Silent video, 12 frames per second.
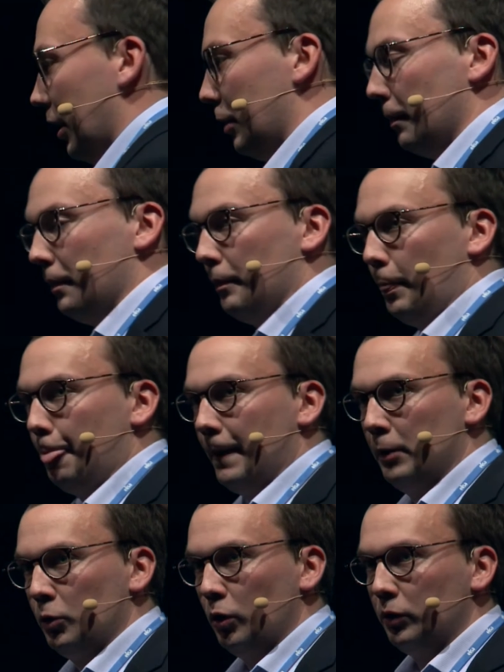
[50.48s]
Um,
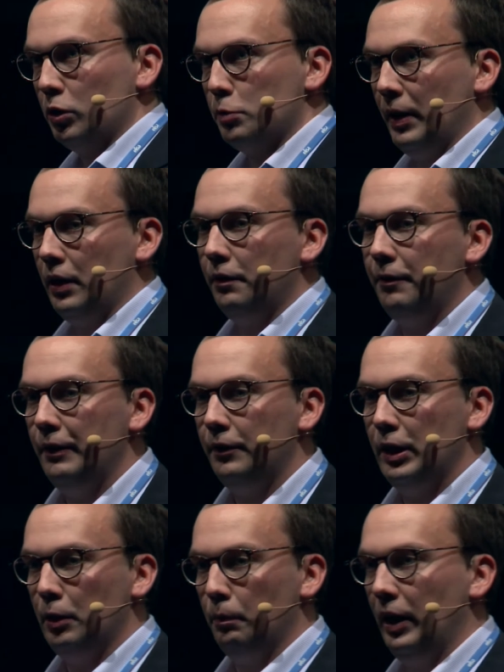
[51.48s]
I'm going to spend
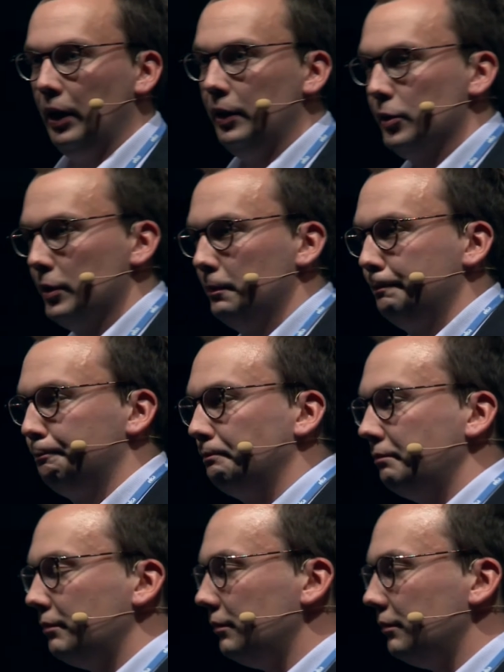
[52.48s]
15 minutes